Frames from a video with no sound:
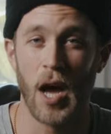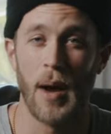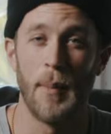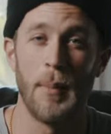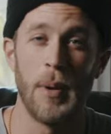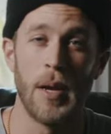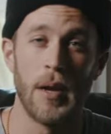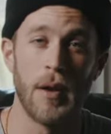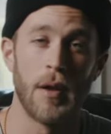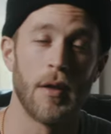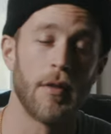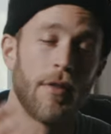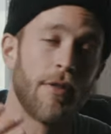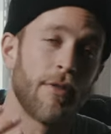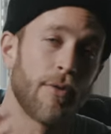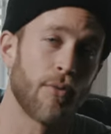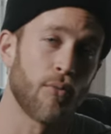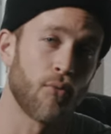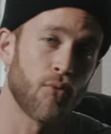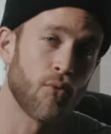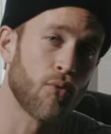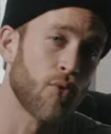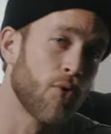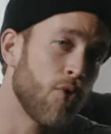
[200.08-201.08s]
coming
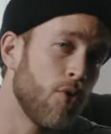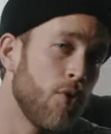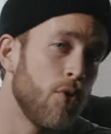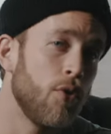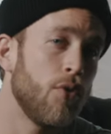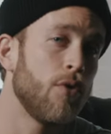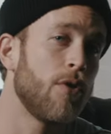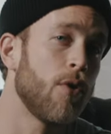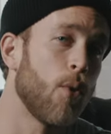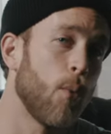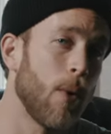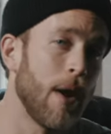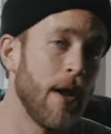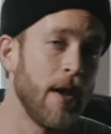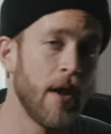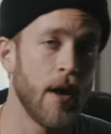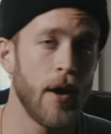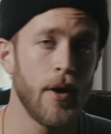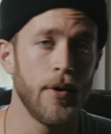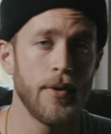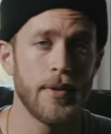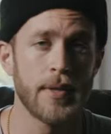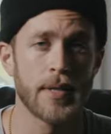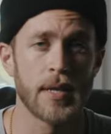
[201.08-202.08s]
through the
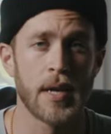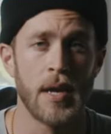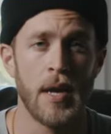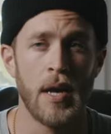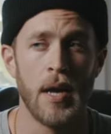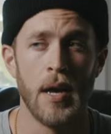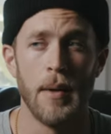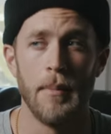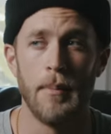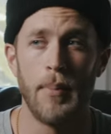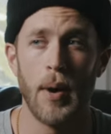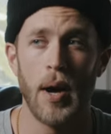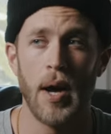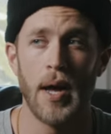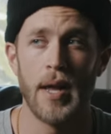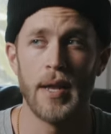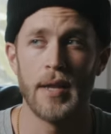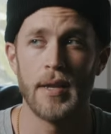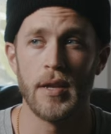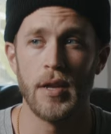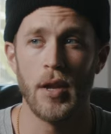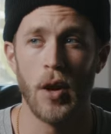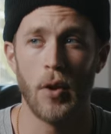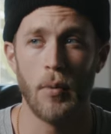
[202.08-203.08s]
windows
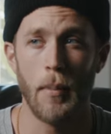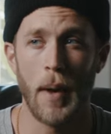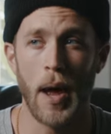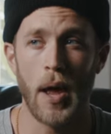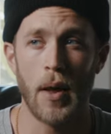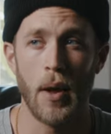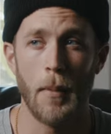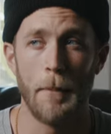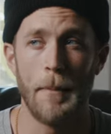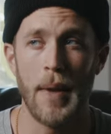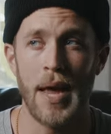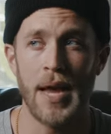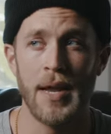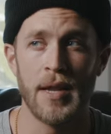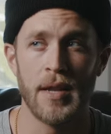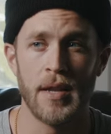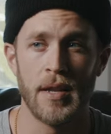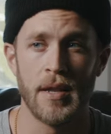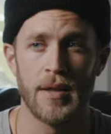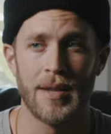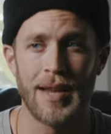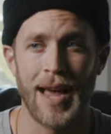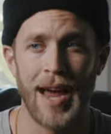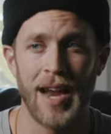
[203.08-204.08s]
but you know, my
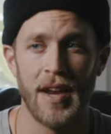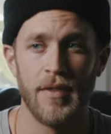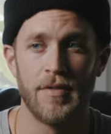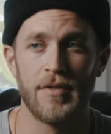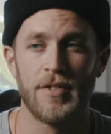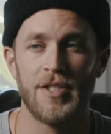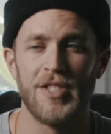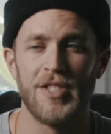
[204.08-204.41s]
main kind of